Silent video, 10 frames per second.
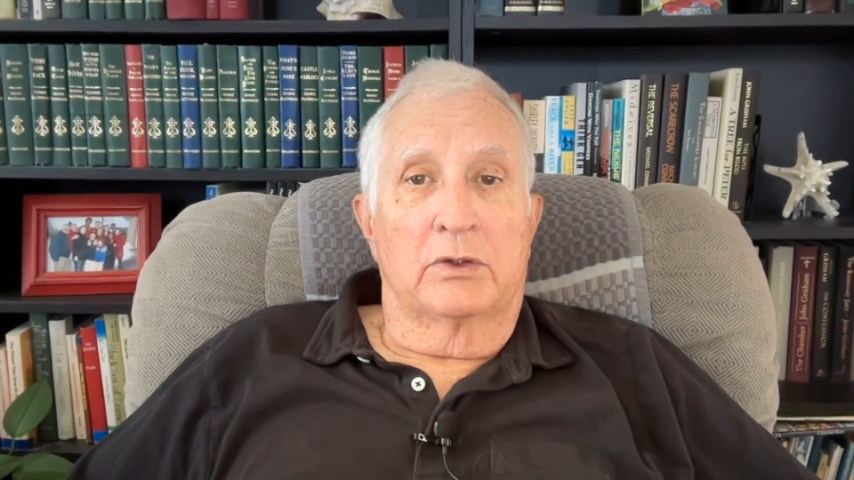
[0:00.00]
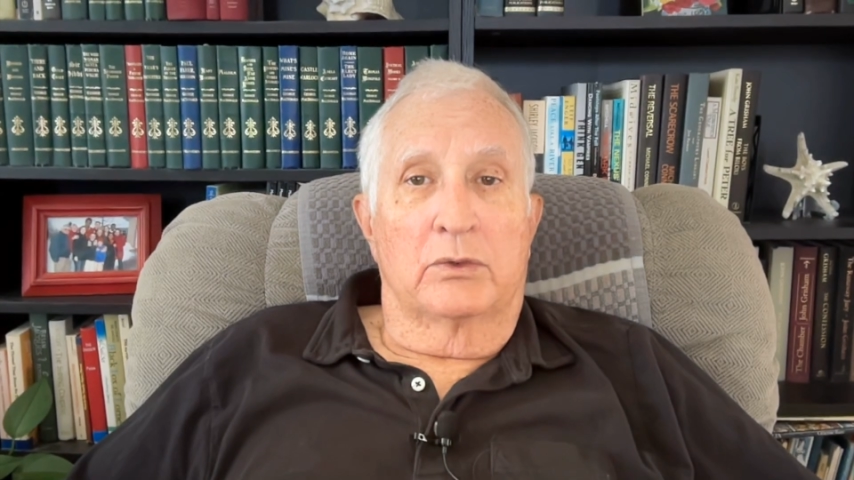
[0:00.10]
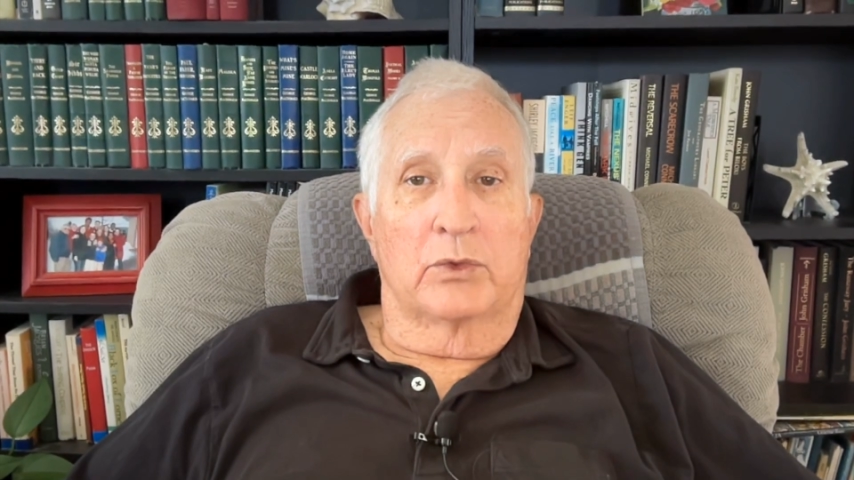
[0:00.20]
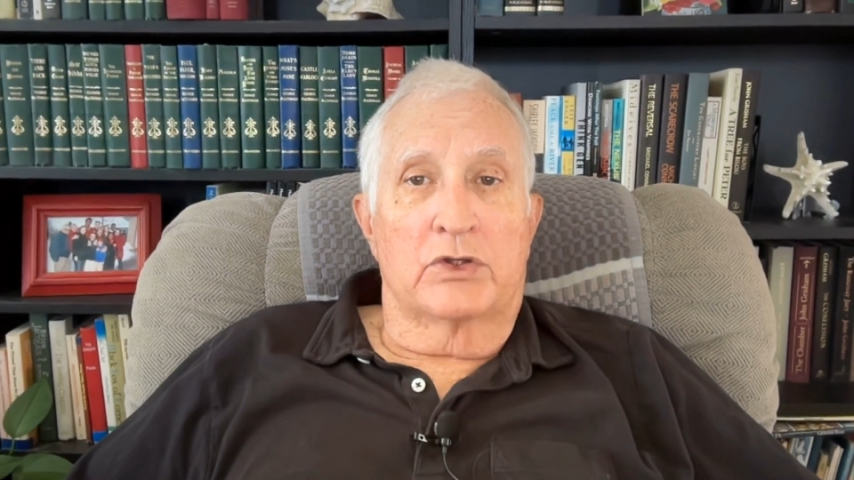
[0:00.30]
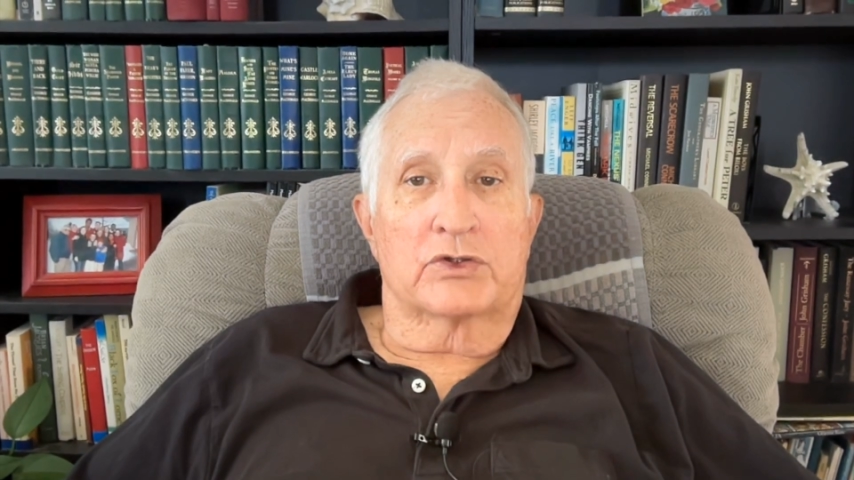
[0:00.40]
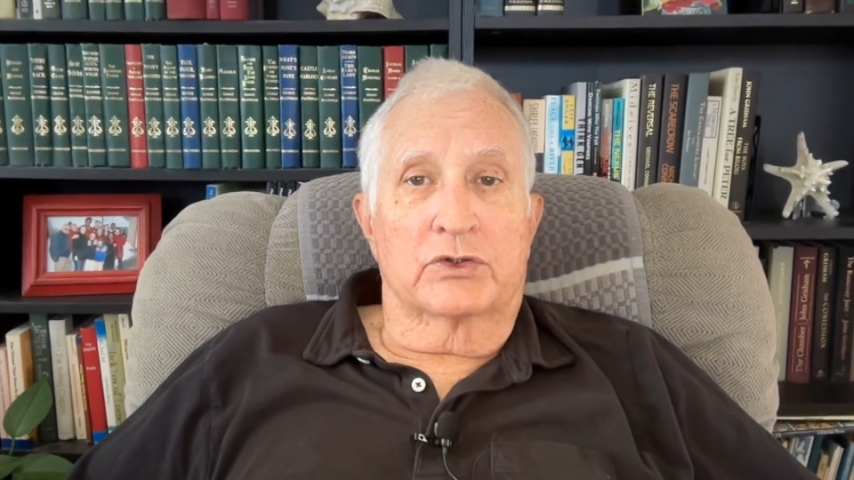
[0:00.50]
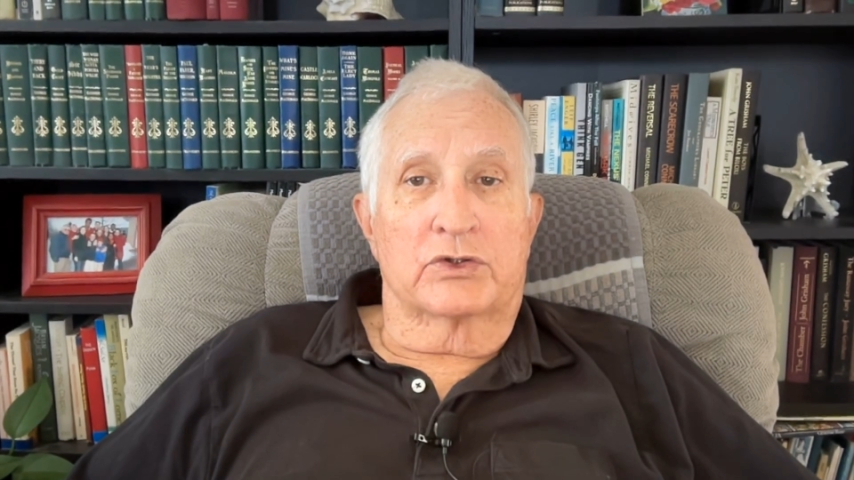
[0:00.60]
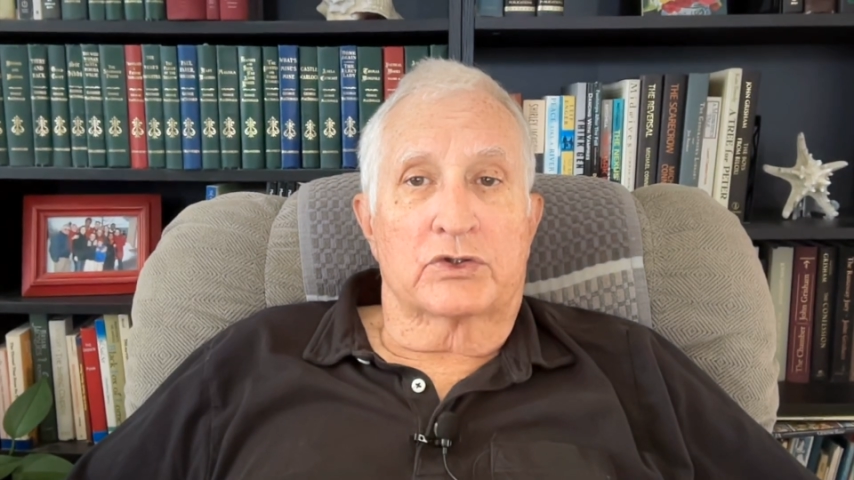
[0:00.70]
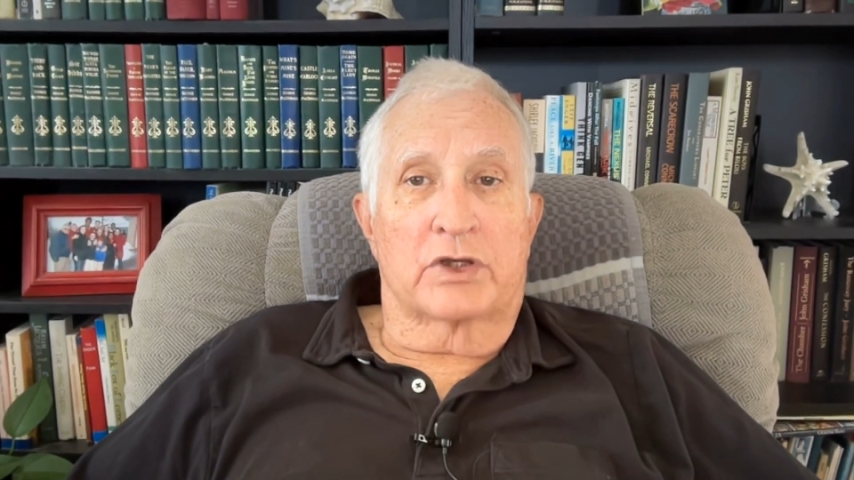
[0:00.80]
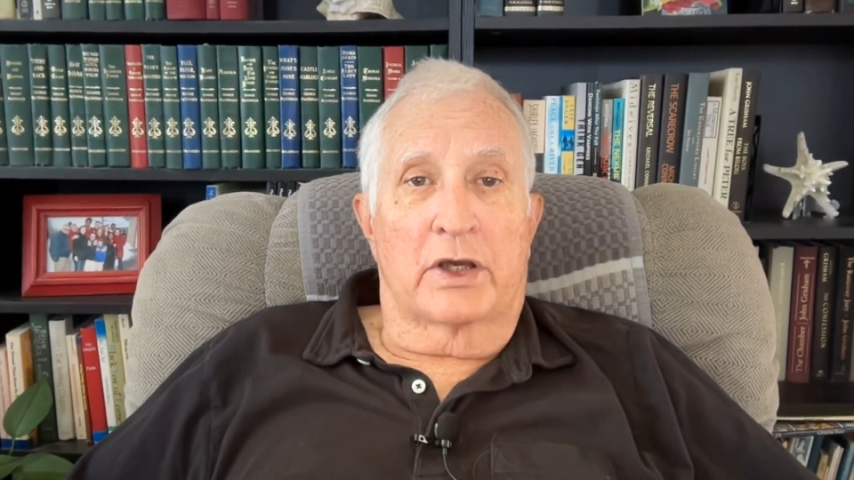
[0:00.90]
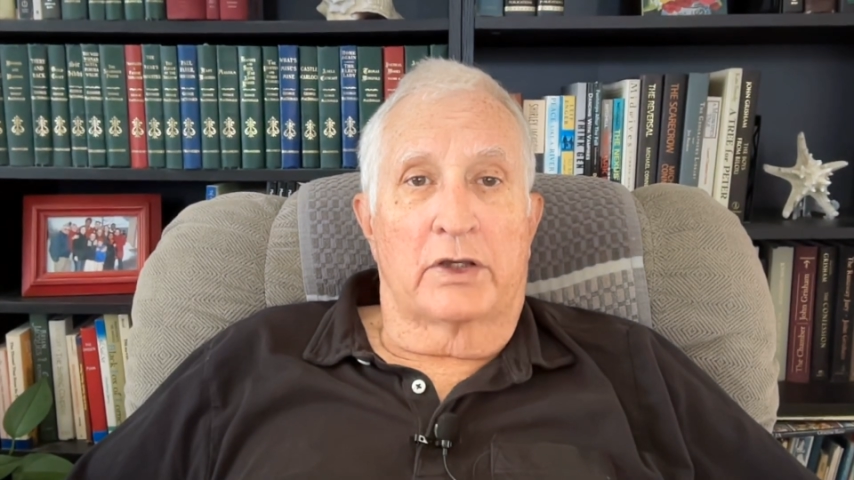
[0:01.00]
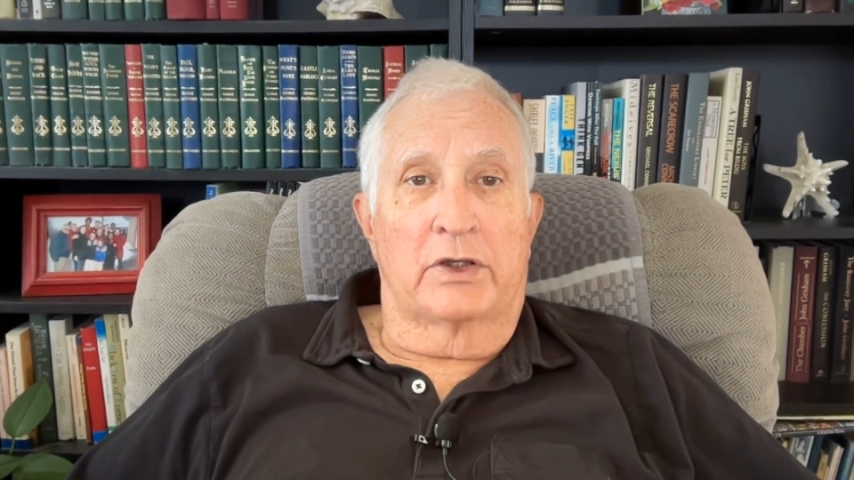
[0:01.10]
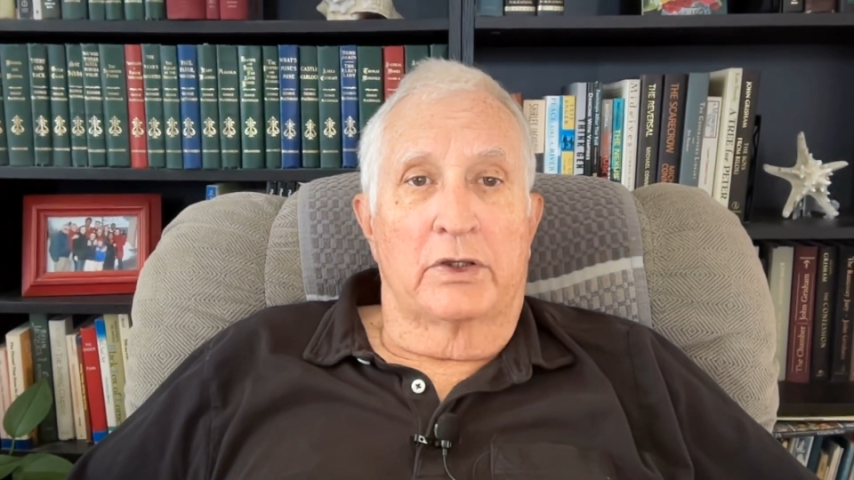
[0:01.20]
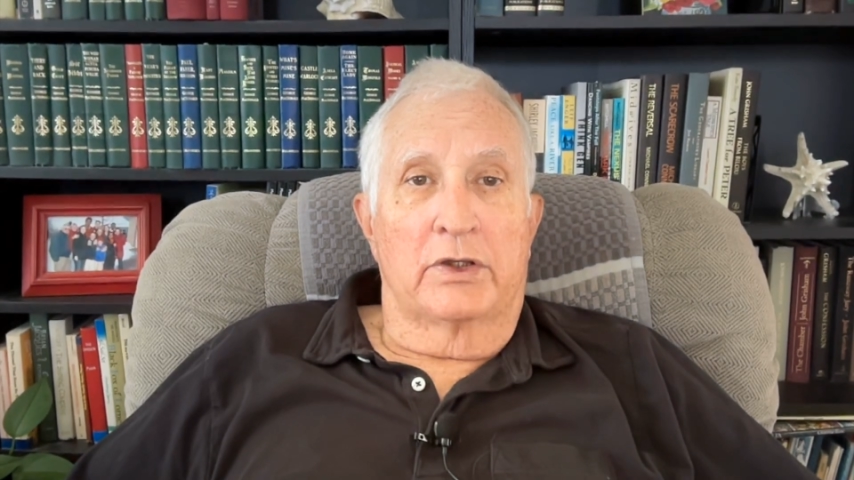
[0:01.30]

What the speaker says: recently said